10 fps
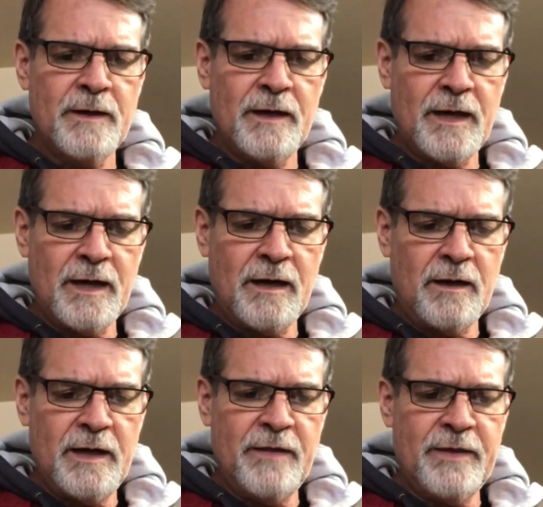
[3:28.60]

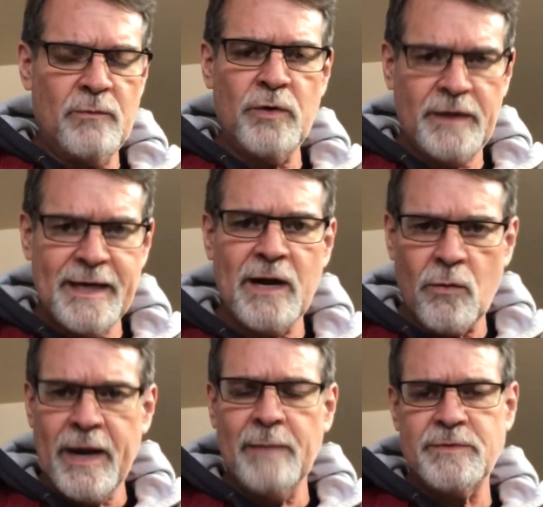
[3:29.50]
And it really got
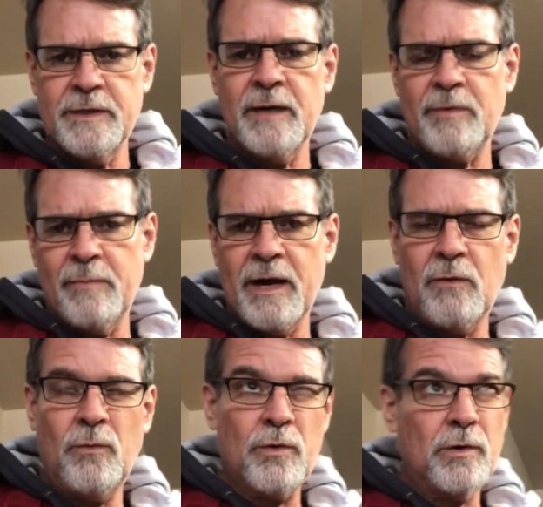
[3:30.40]
ramped up about
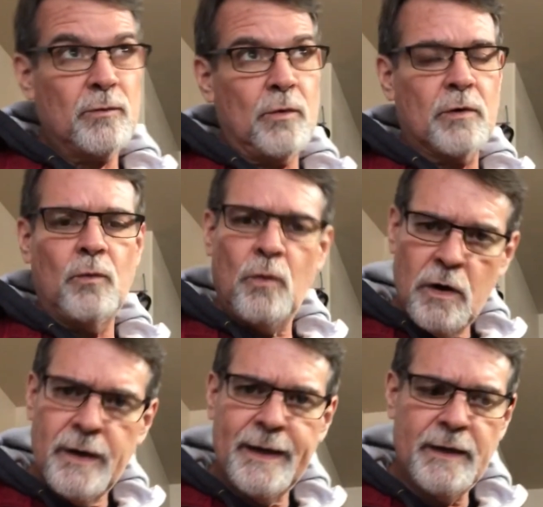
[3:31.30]
World War
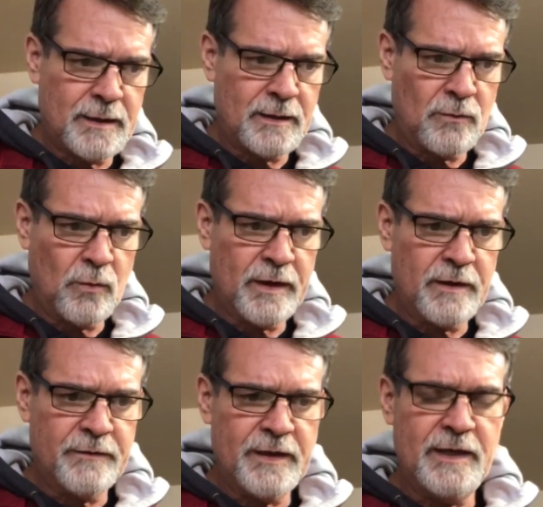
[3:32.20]
I, where
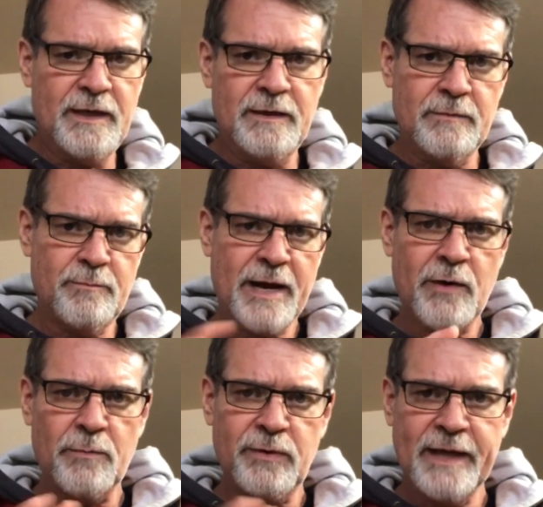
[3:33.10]
the
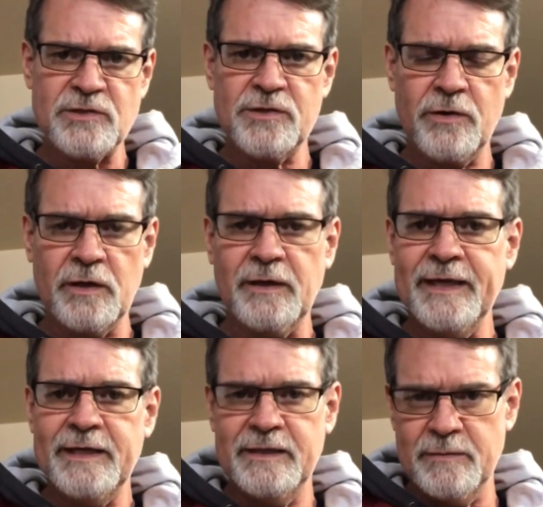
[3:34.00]
power plants started
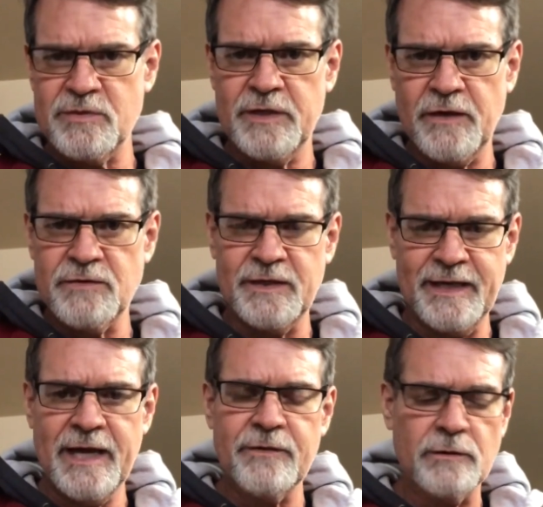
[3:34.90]
linking themselves
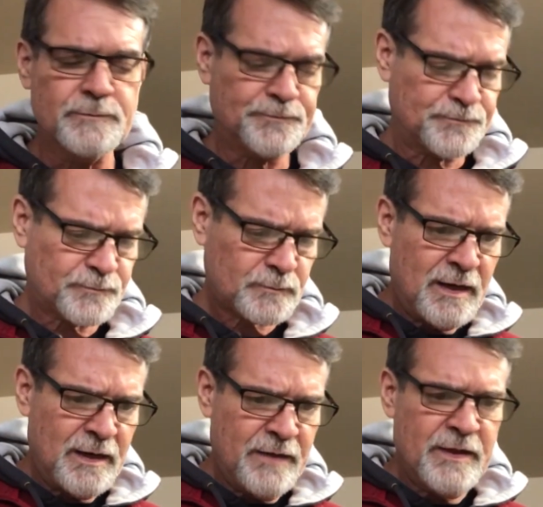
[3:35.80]
together.
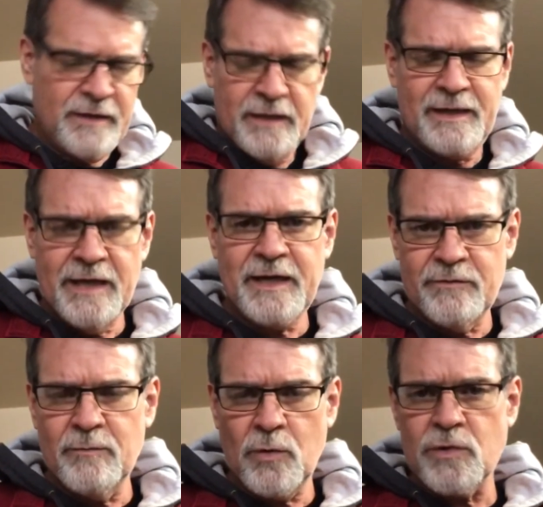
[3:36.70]
And then again,
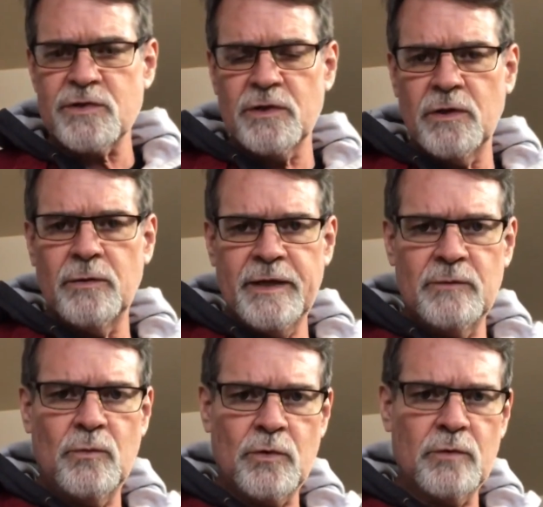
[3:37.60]
even more so
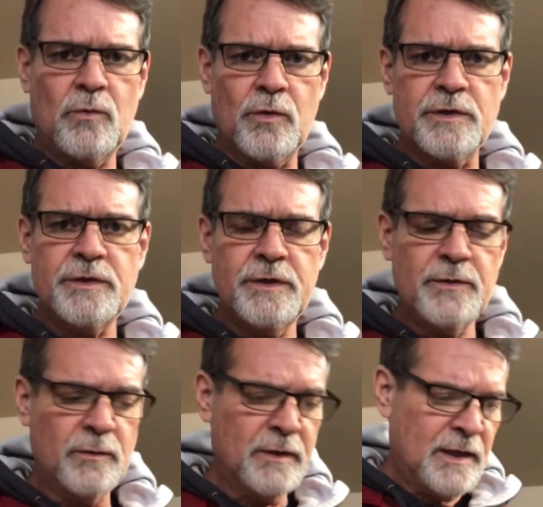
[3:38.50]
in World War
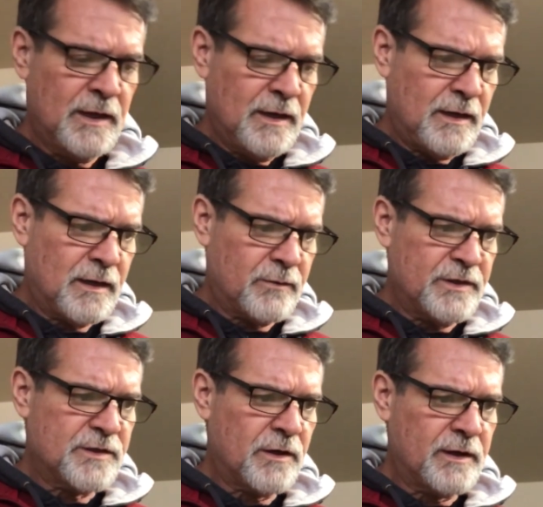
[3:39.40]
II, where they
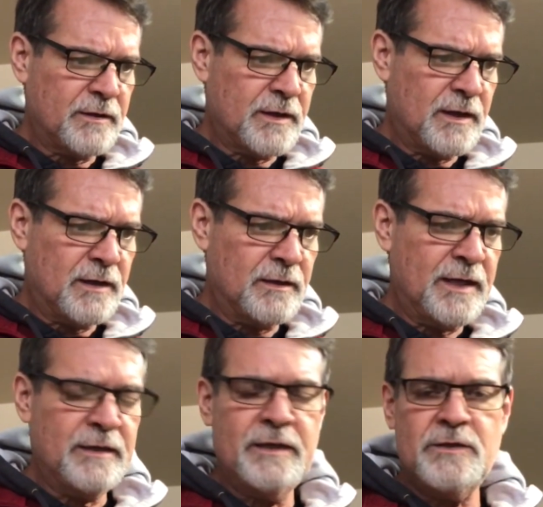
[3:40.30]
started
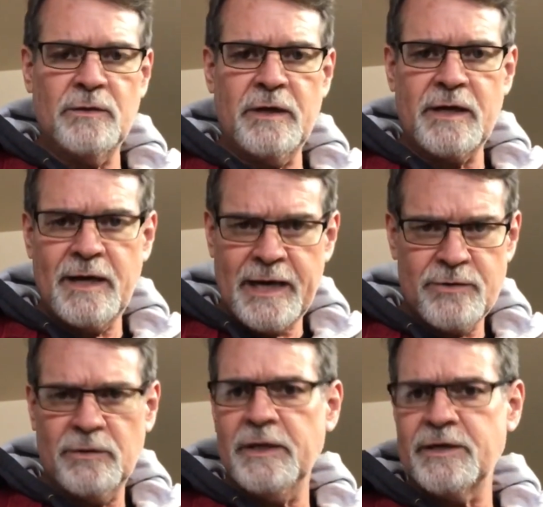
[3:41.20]
getting into a lot of
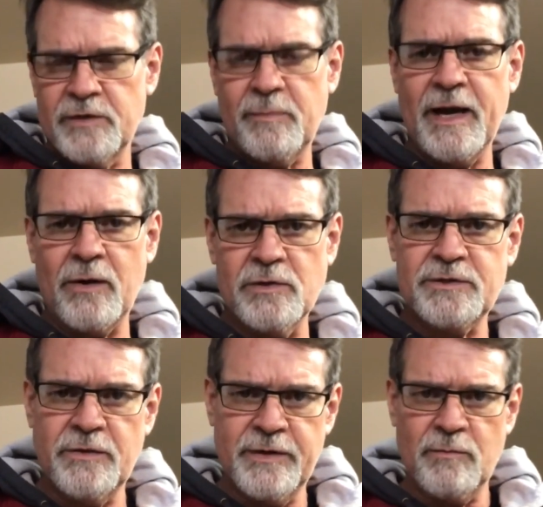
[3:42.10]
hydroelectric power,
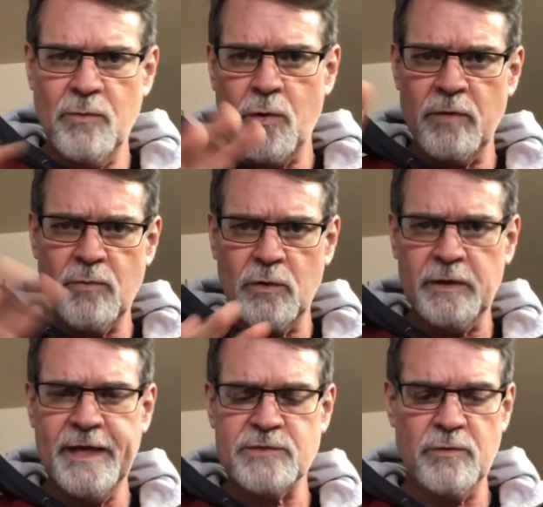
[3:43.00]
so there more and more
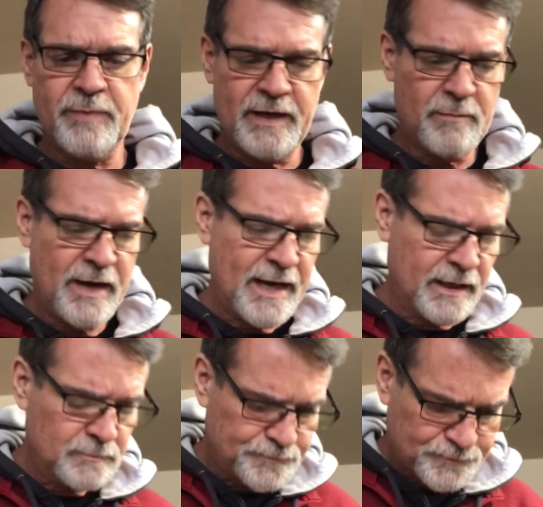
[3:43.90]
links were being made.
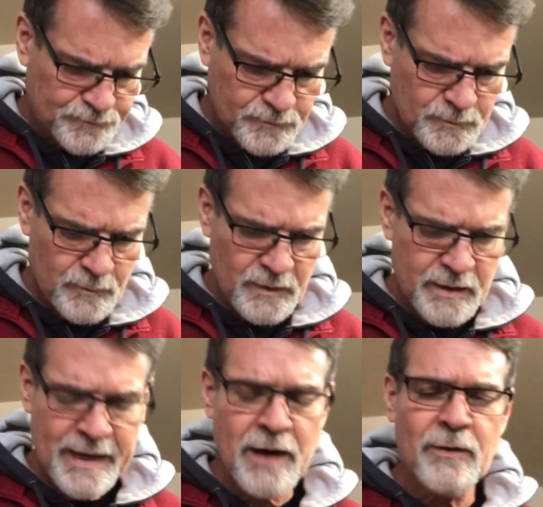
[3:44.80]

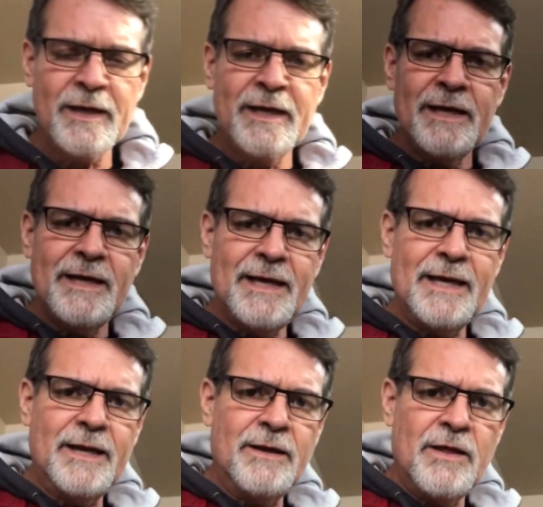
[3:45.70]
Now,
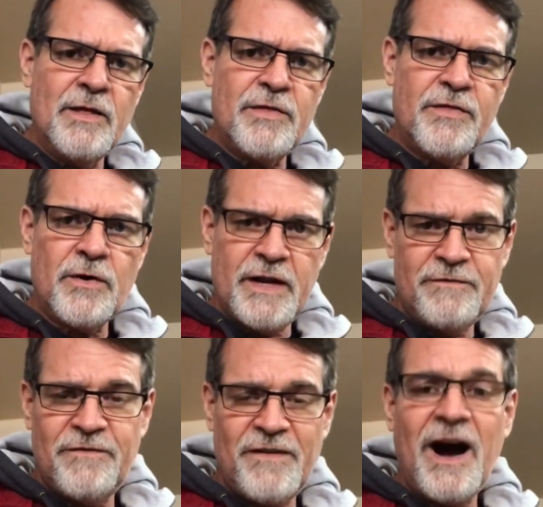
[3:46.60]
in
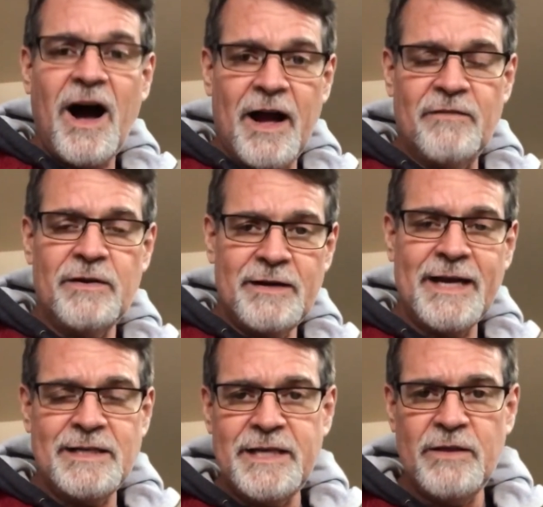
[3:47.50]

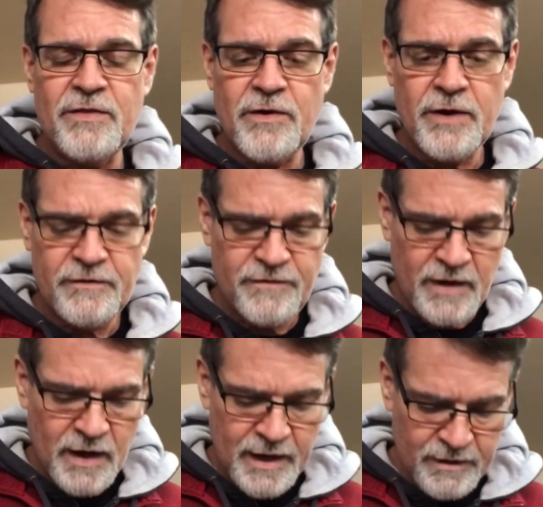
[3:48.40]

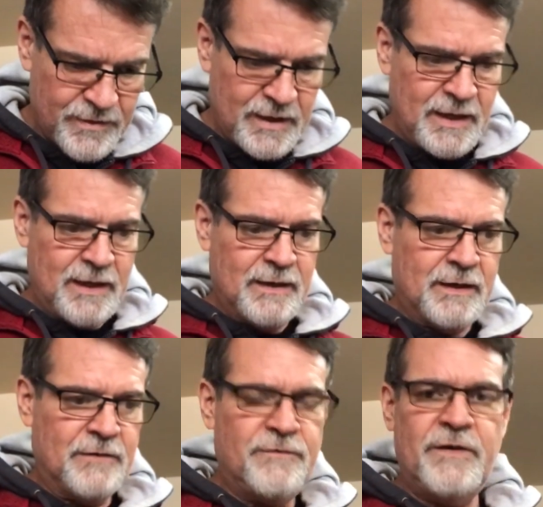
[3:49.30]
1935, the
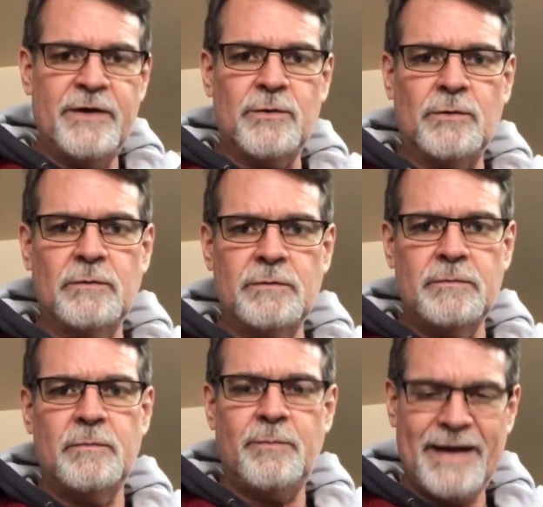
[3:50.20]
Federal
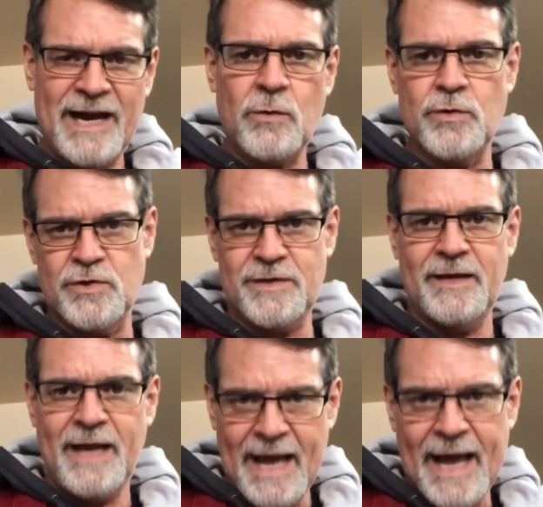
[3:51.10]
Powers
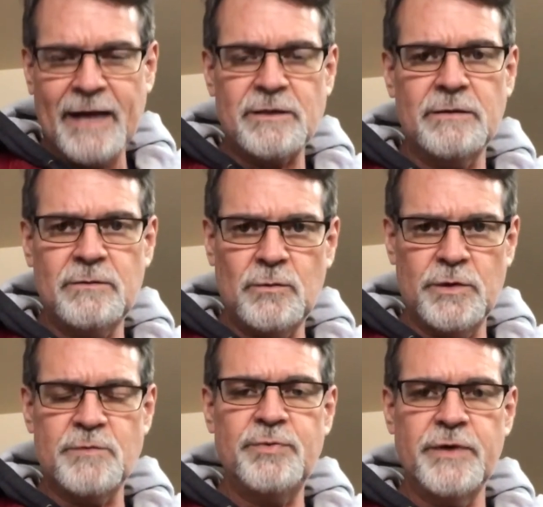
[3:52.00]
Act
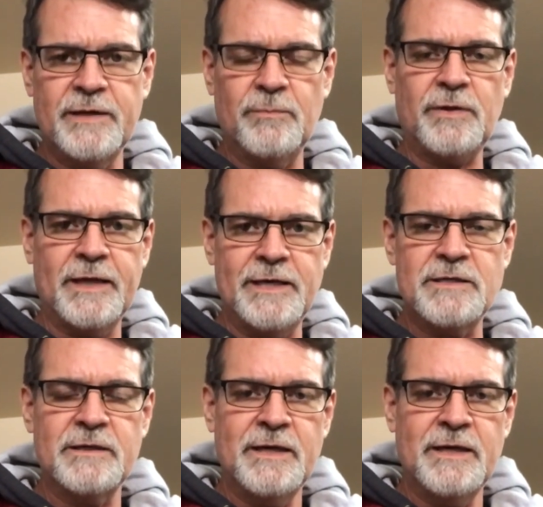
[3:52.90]
was put in place.